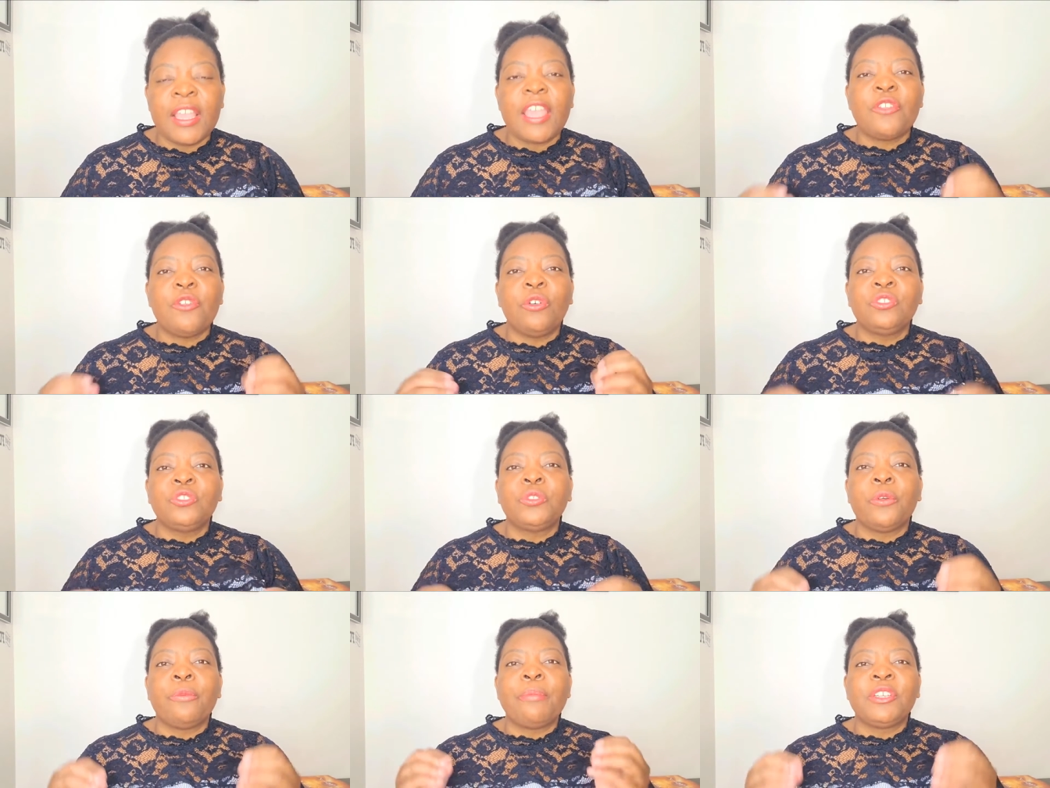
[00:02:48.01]
And
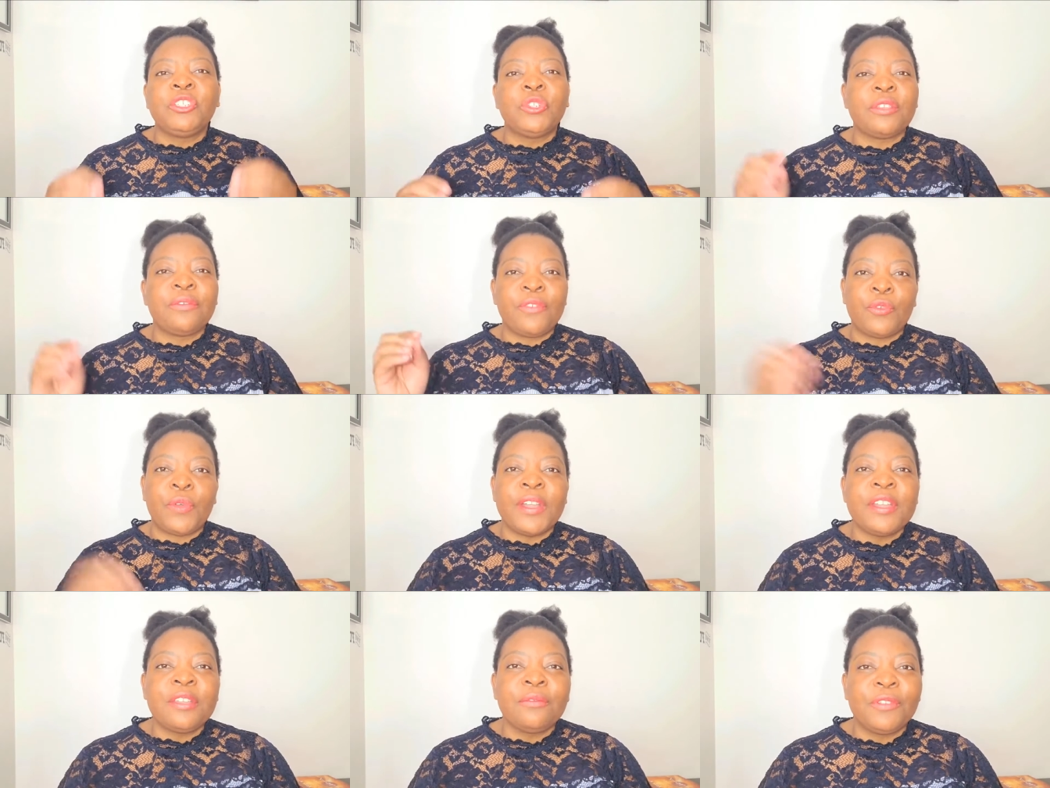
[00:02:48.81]
also make sure if you're
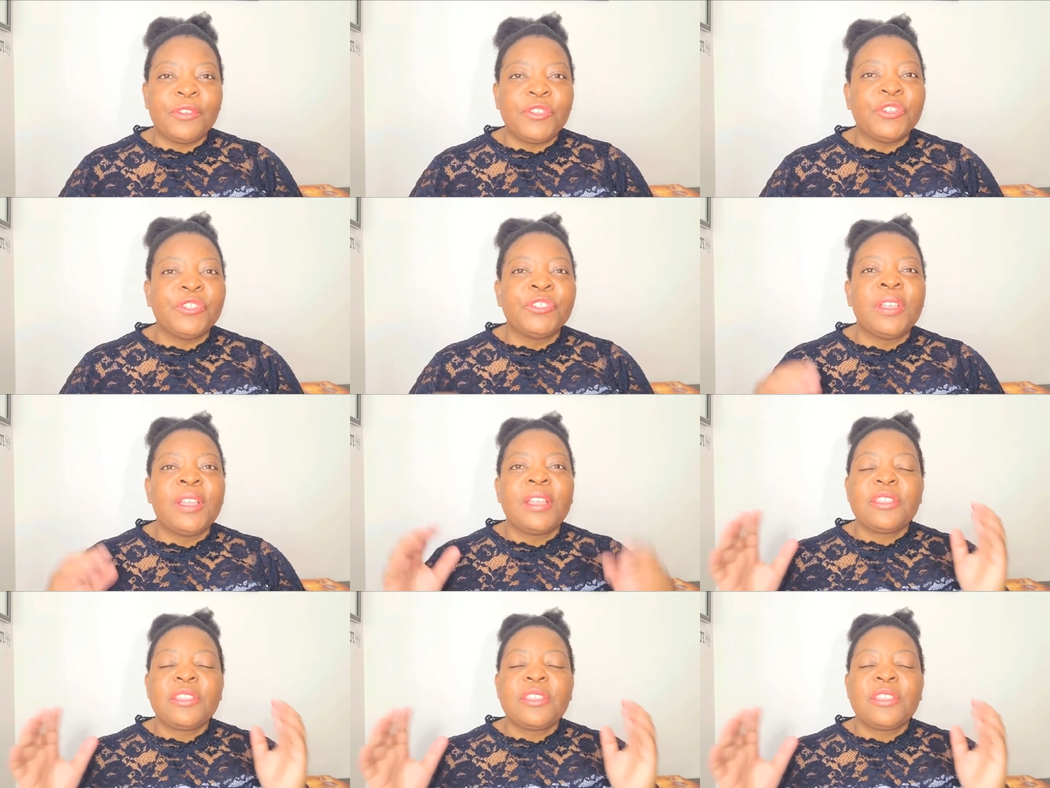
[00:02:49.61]
running videos,